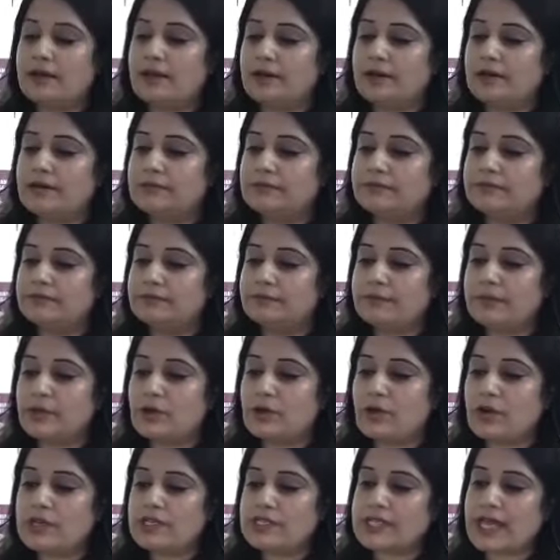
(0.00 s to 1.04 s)
uh,
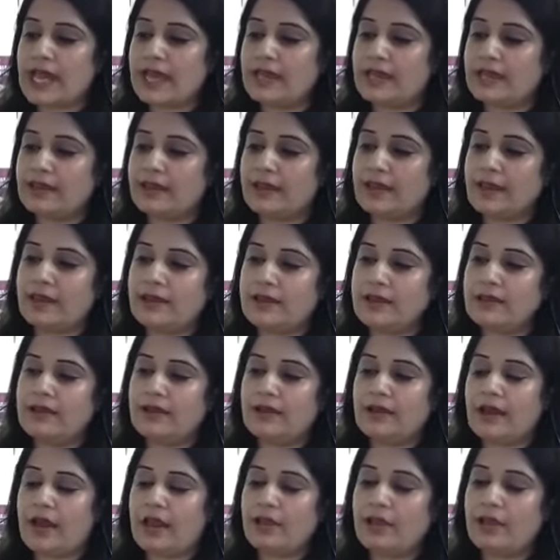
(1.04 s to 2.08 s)
because I can
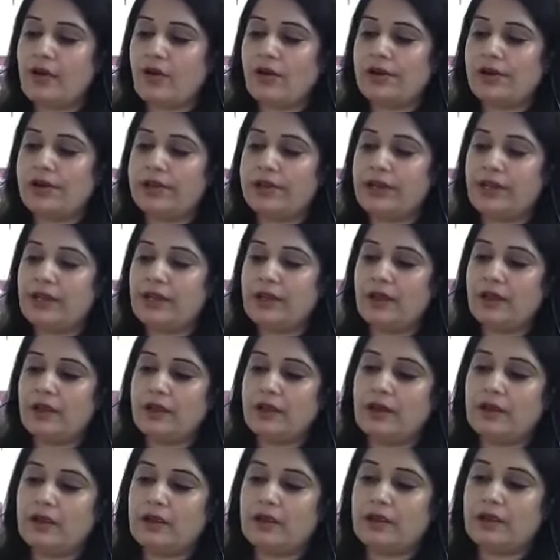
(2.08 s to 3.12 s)
uh, I already
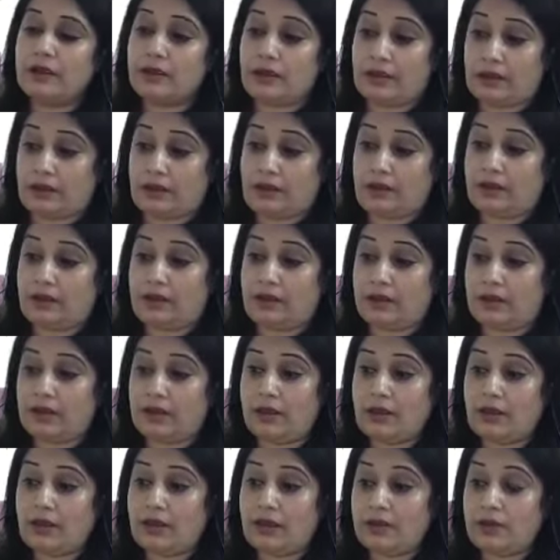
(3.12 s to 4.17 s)
uh,
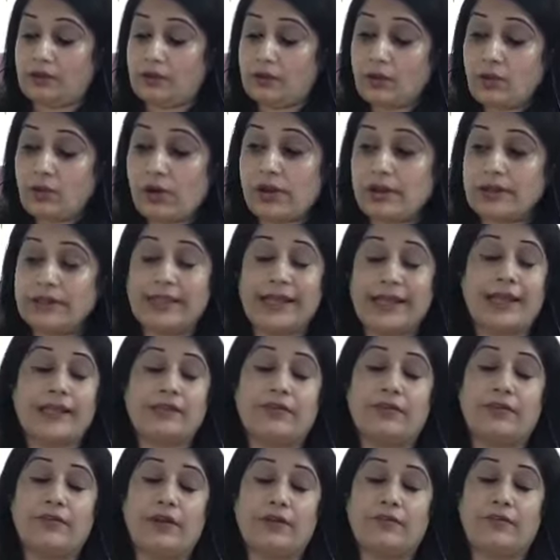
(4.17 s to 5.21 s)
uh, told
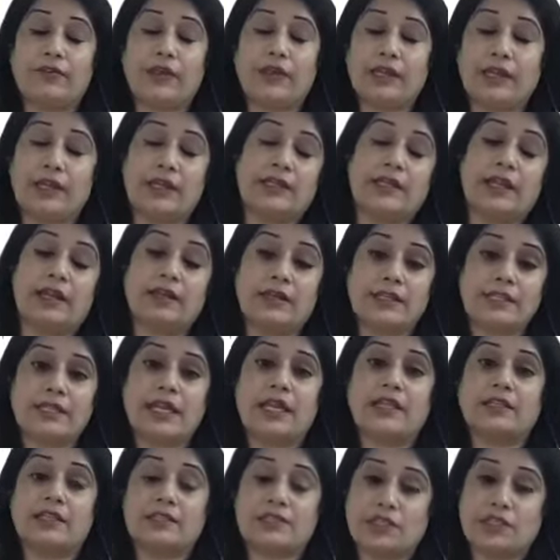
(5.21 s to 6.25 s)
that we can
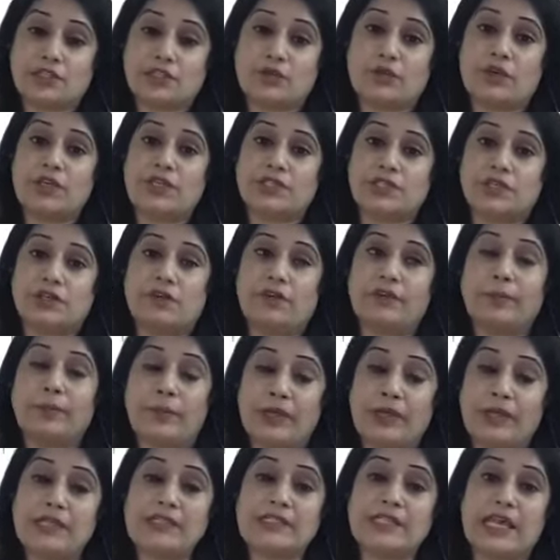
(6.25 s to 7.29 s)
understand the situation of the
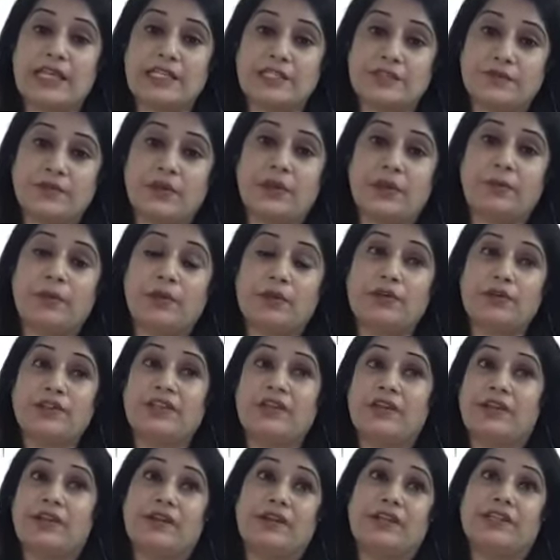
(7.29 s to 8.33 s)
parents as well
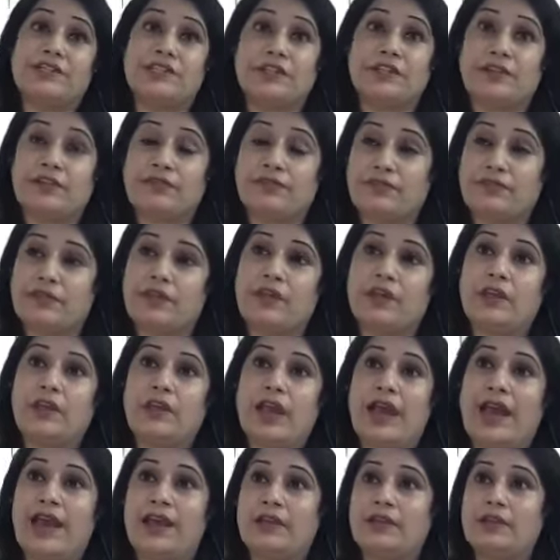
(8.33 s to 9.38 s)
because they're arranging the fee
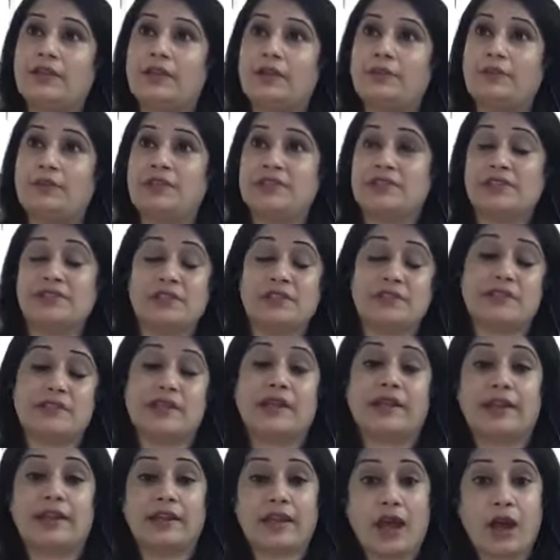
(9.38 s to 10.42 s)
and the
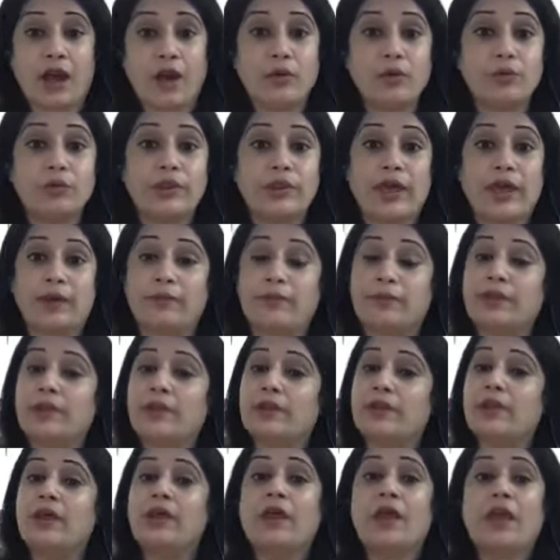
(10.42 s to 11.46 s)
businesses are down. I
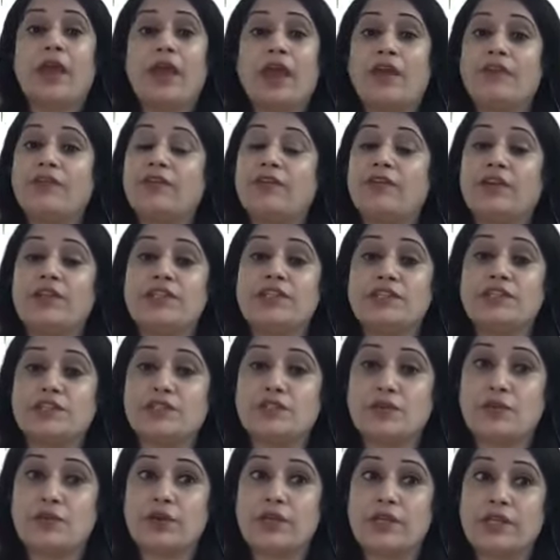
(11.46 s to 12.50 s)
mean, everyone is
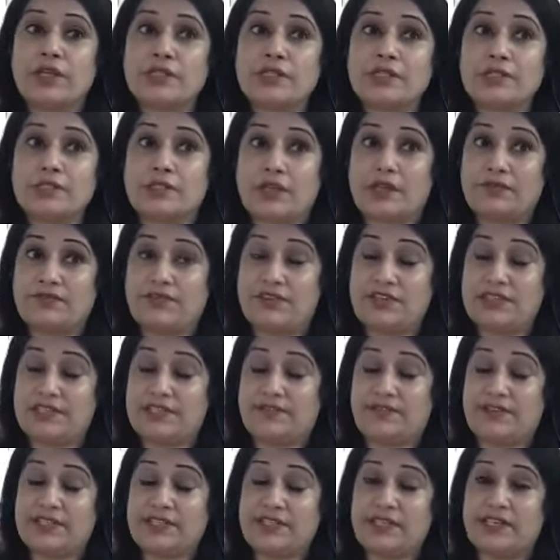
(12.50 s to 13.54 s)
so in a
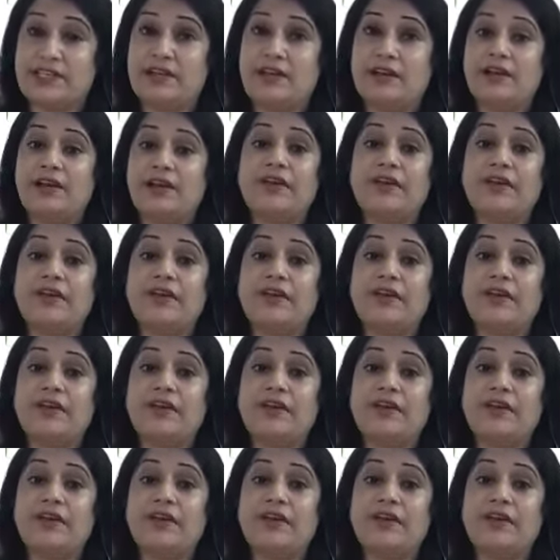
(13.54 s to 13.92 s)
is facing a